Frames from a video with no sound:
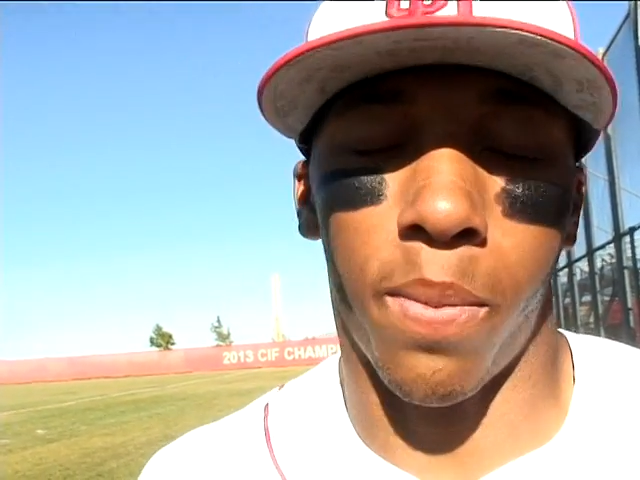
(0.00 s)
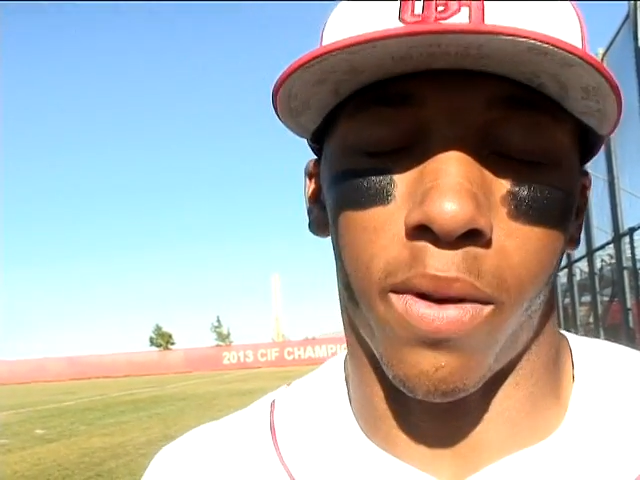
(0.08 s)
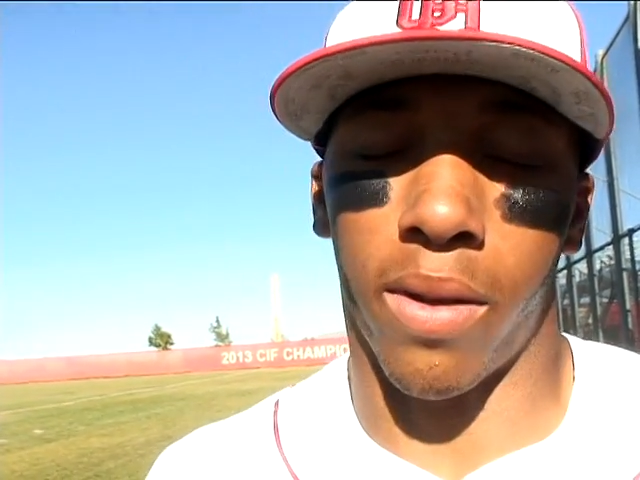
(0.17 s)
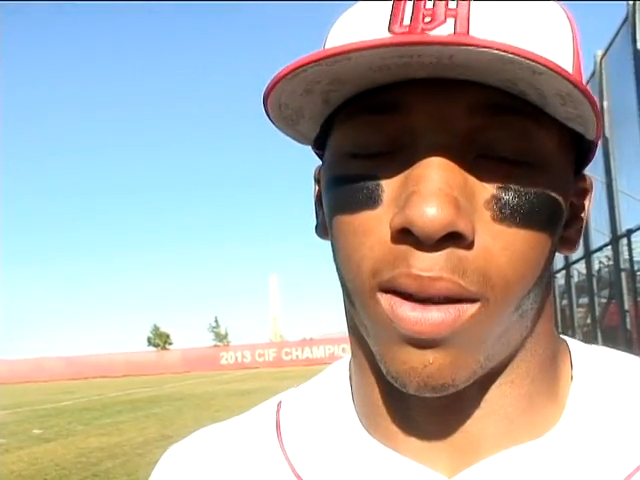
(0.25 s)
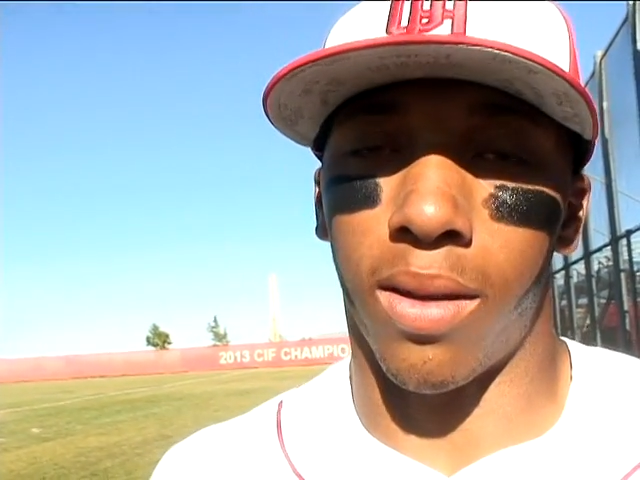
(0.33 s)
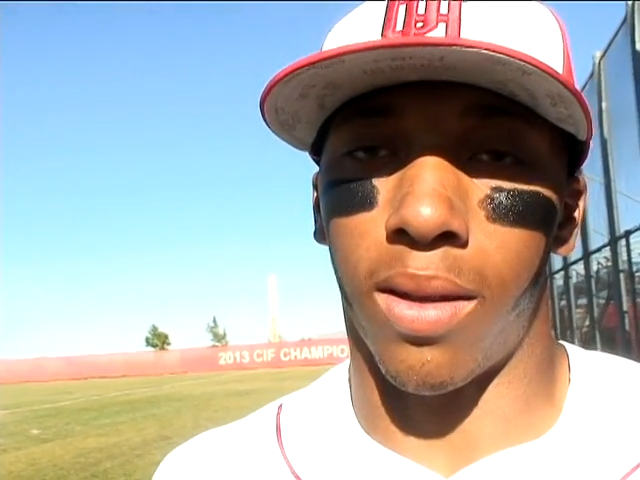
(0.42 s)
up
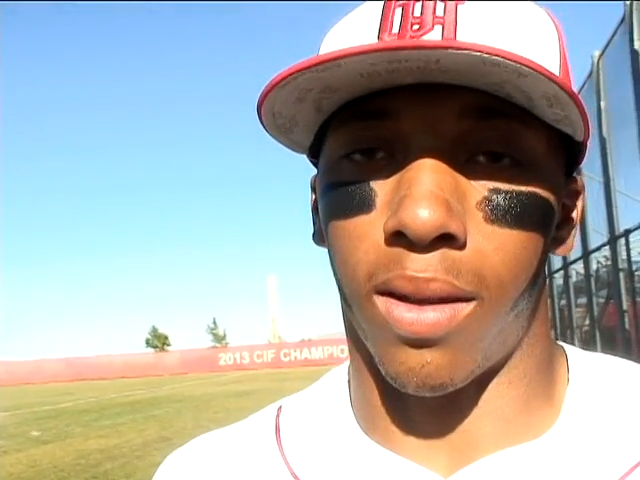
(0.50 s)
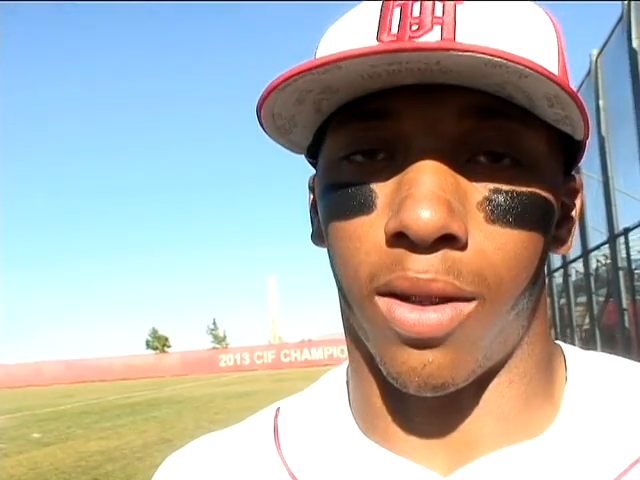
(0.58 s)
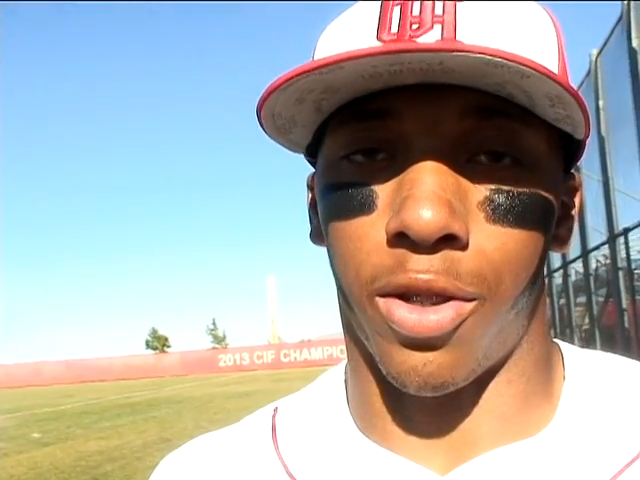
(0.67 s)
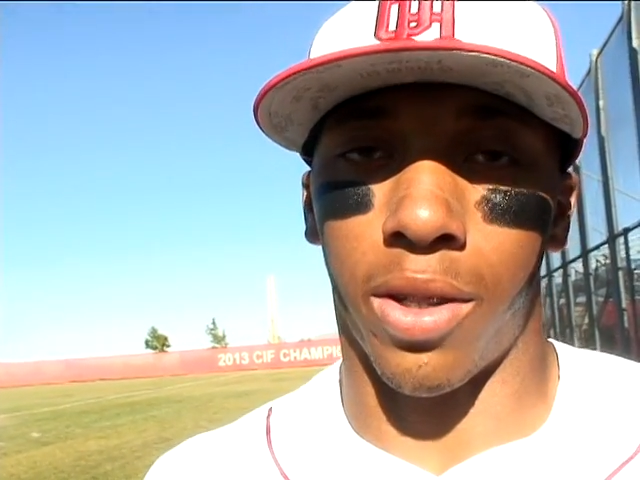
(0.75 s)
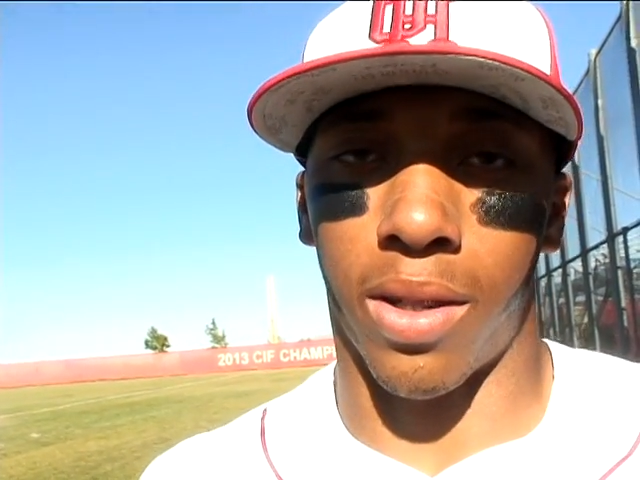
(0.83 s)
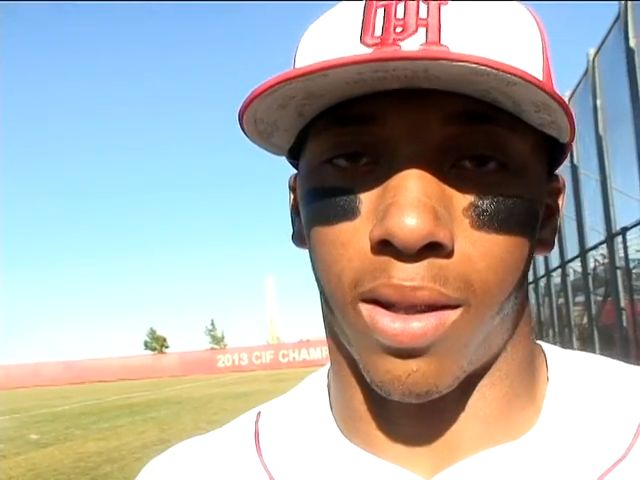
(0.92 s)
on this
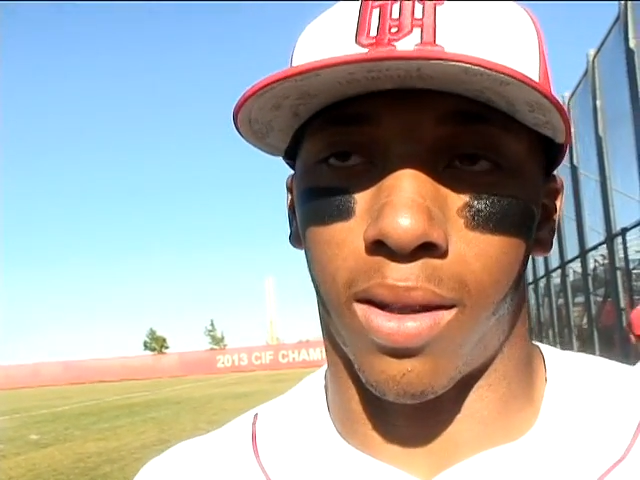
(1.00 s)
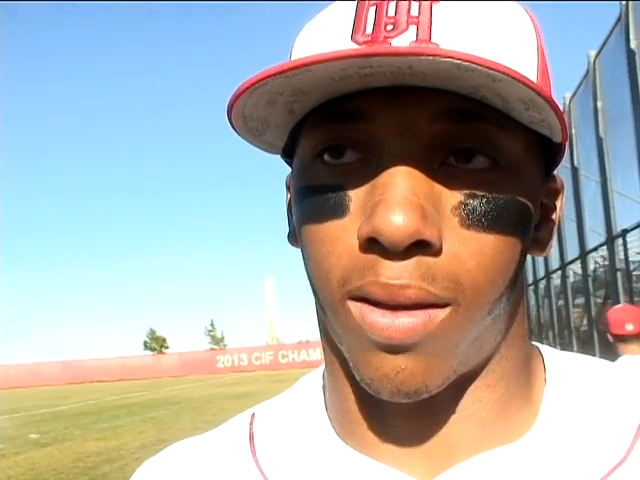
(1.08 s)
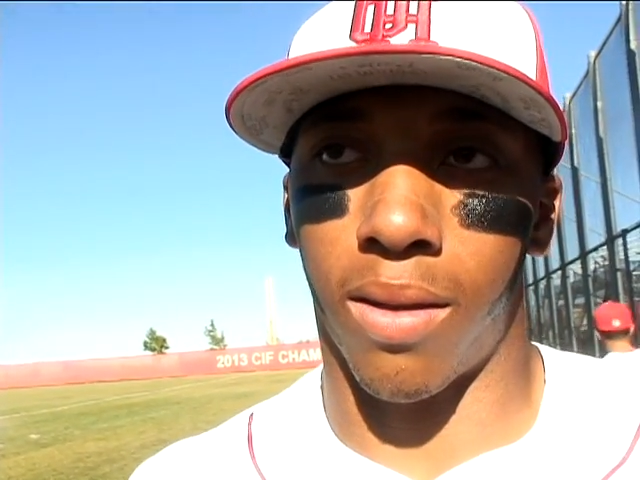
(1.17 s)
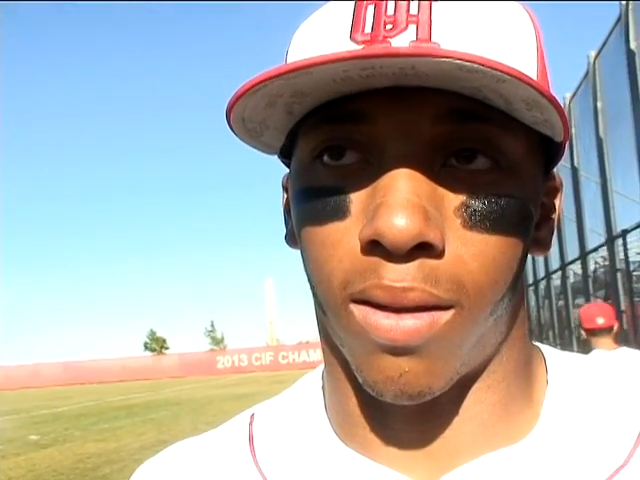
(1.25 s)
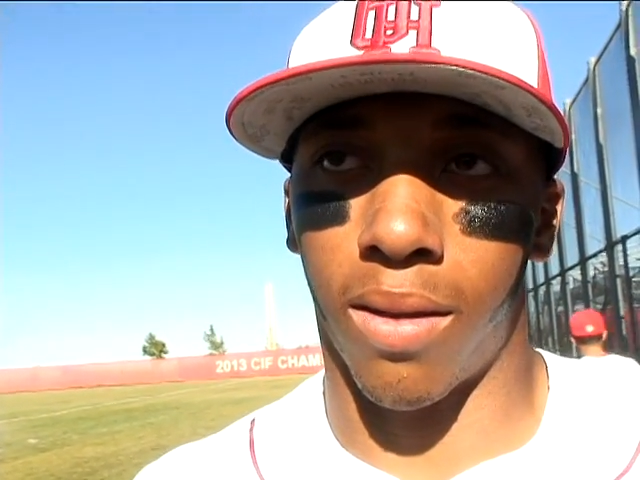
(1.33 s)
and just